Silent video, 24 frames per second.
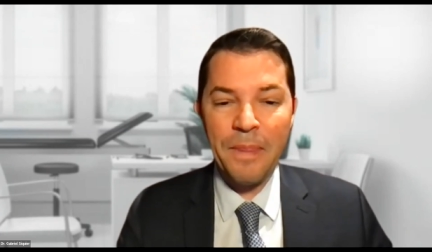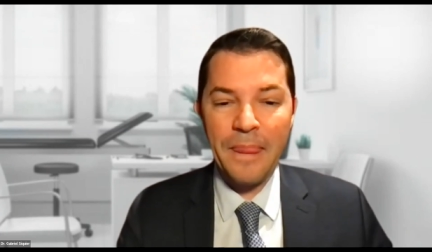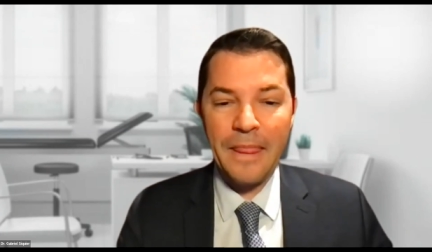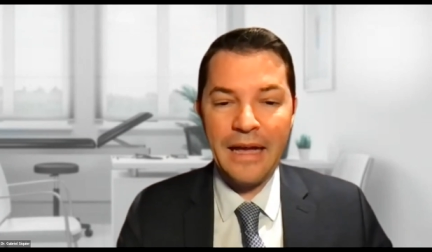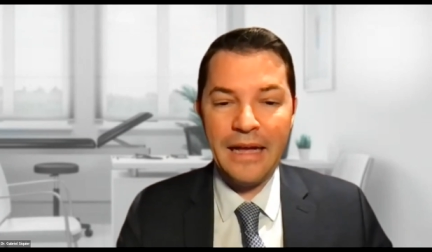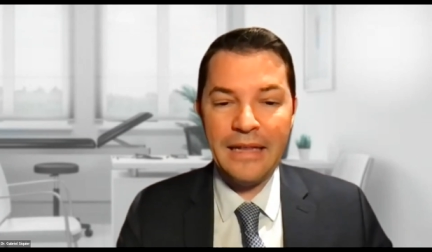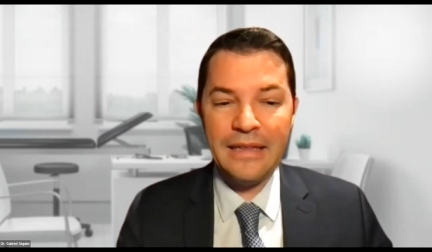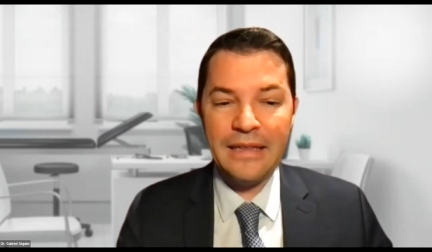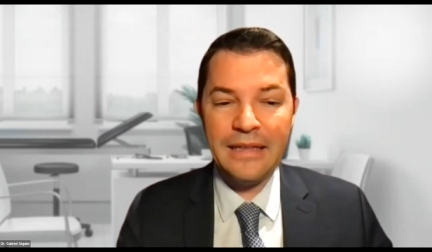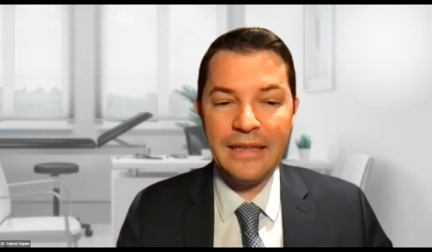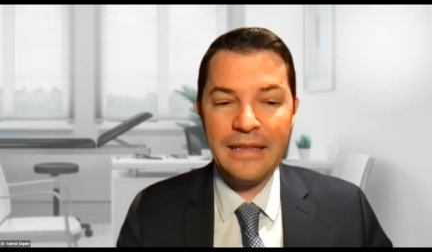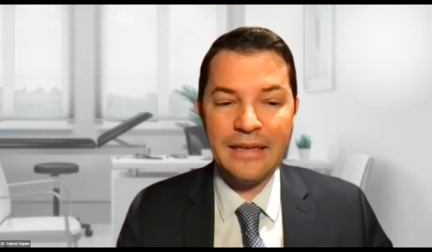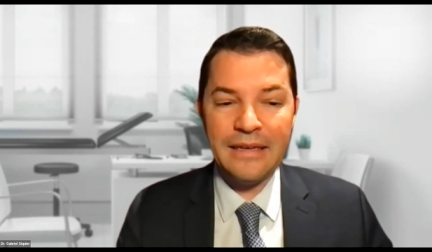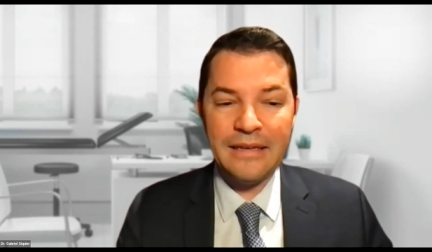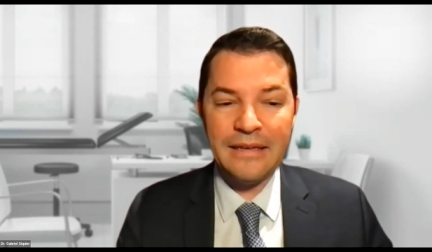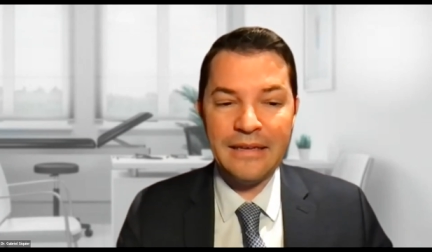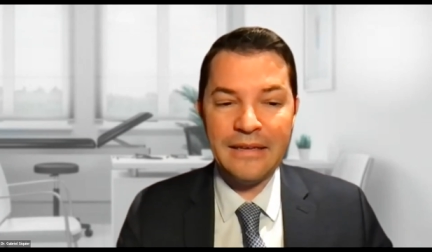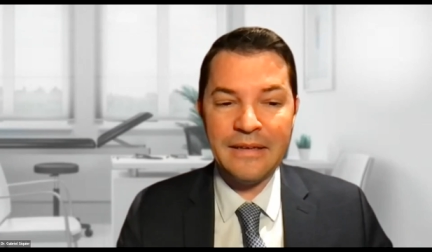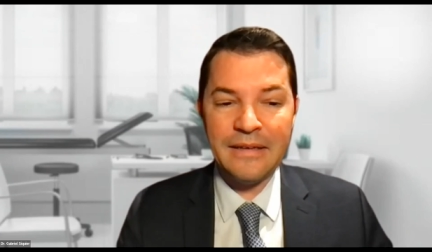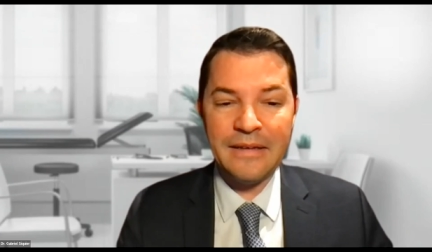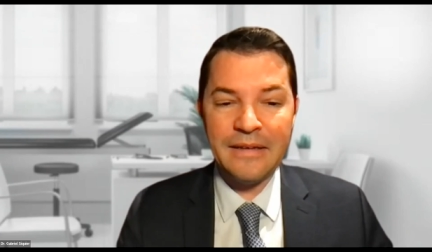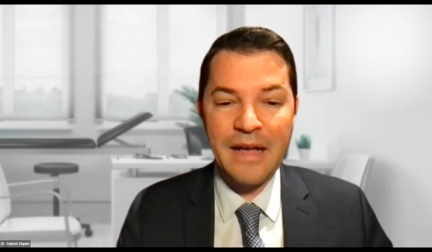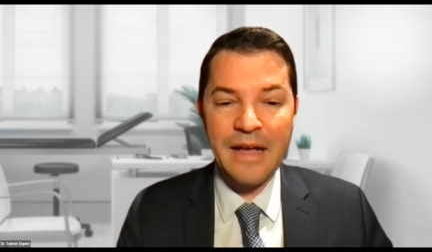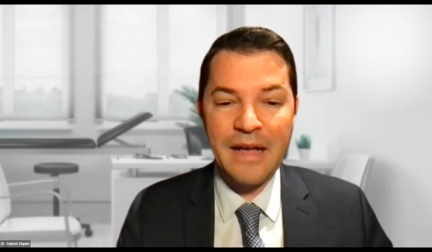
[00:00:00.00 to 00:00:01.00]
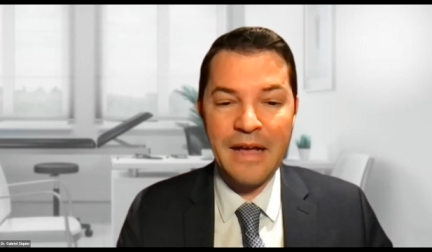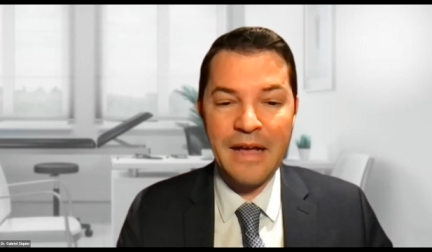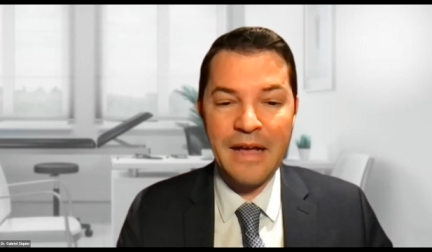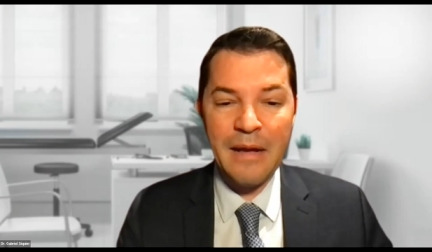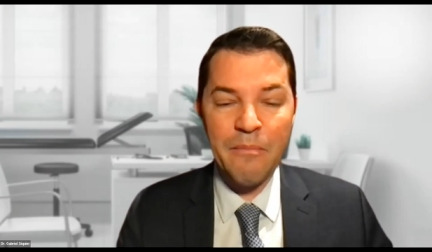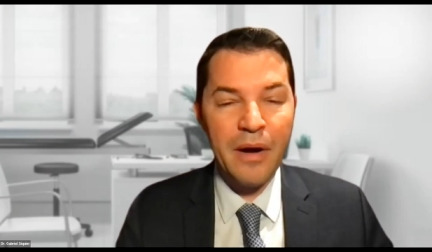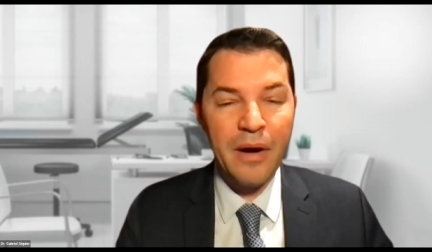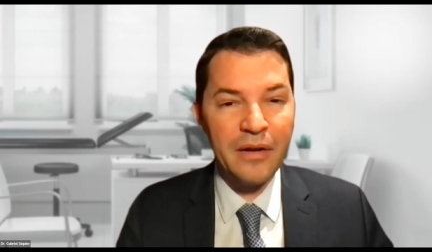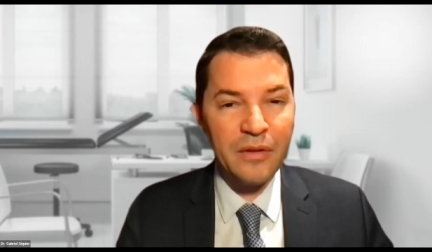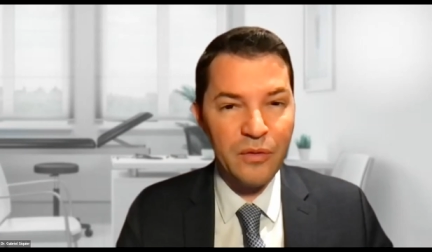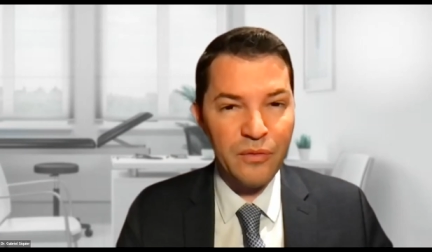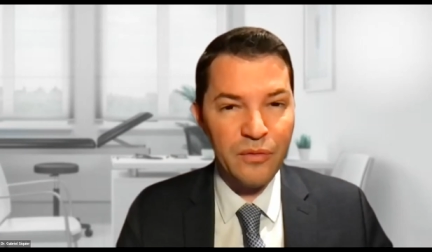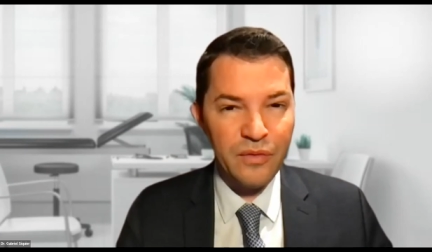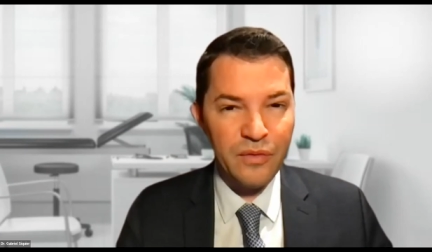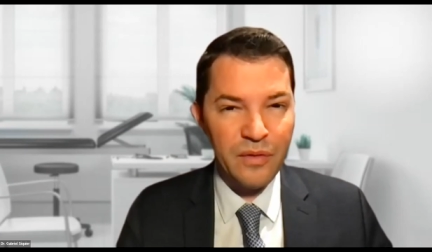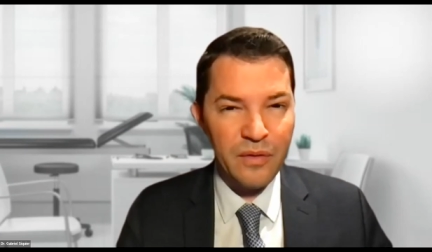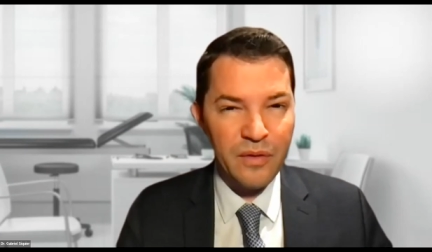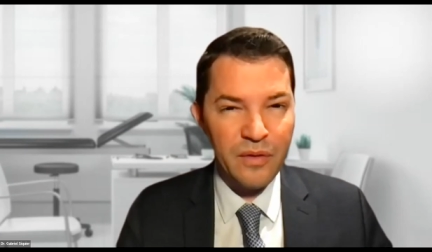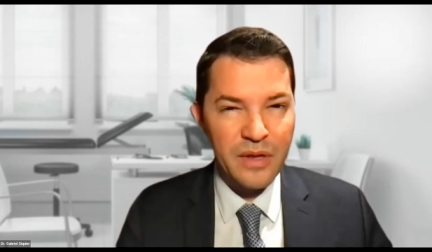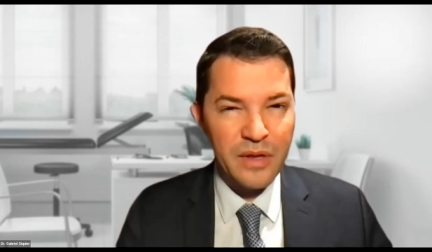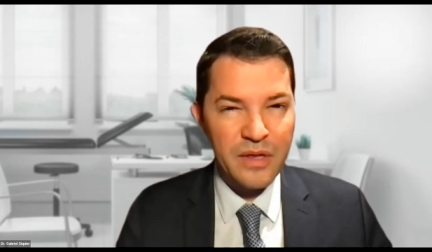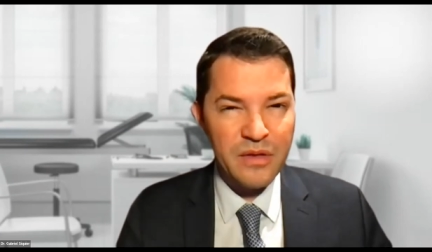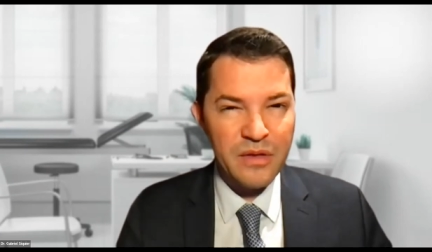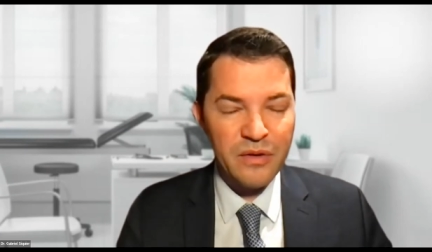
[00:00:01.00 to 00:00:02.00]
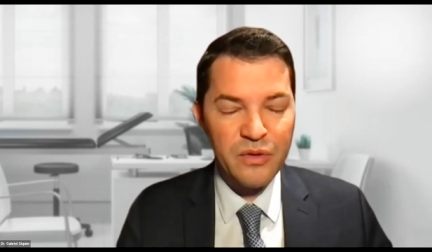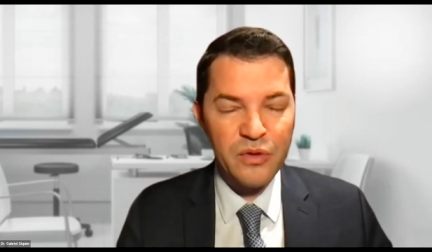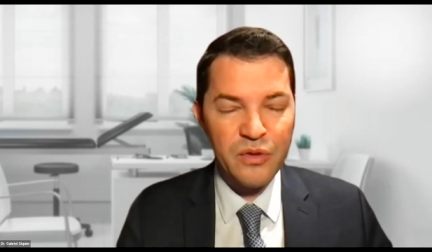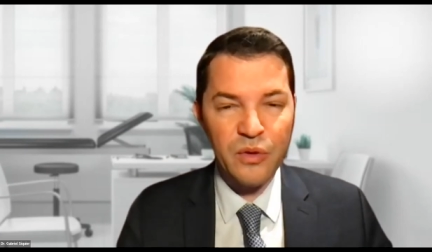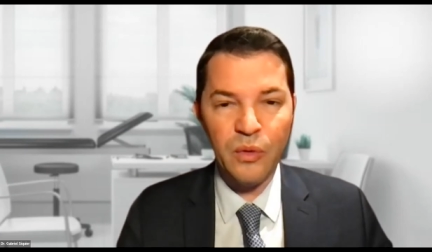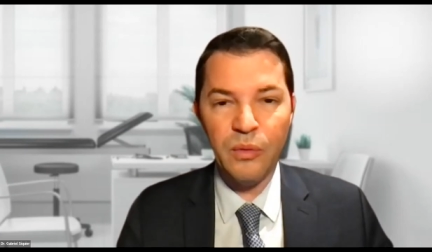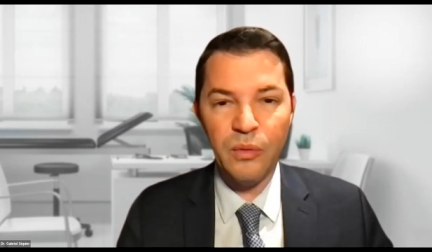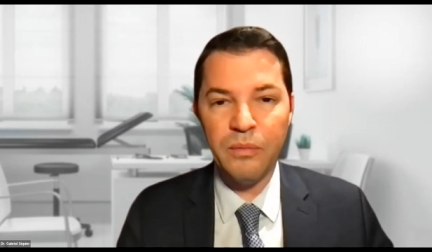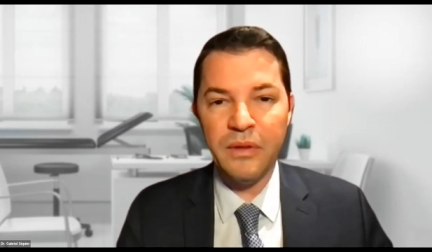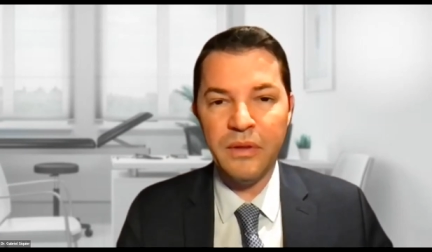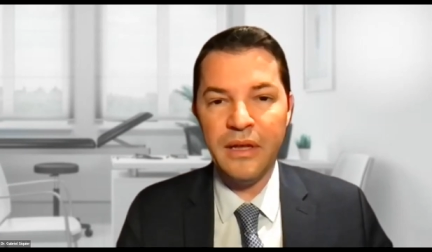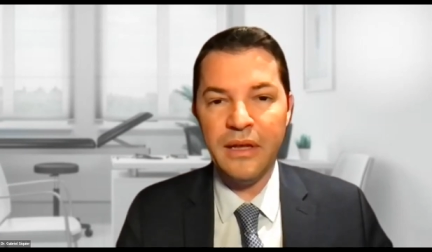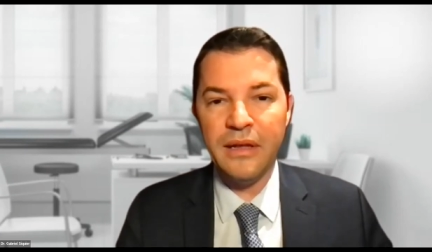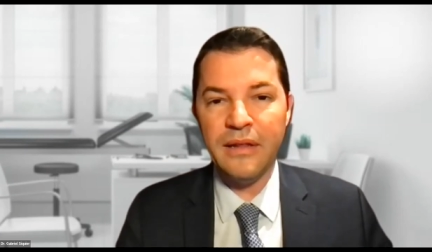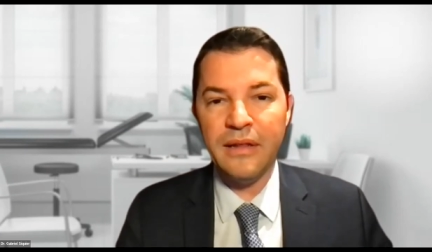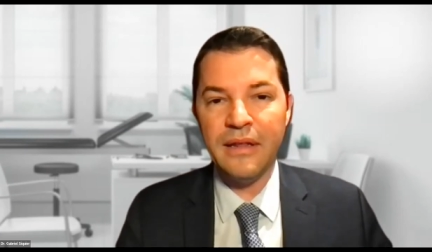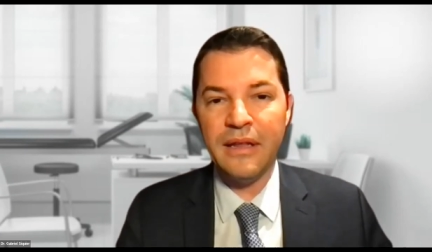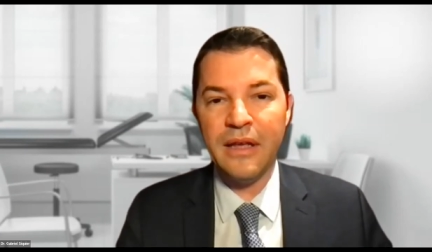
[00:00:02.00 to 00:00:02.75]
And uh, I'm part of the research group the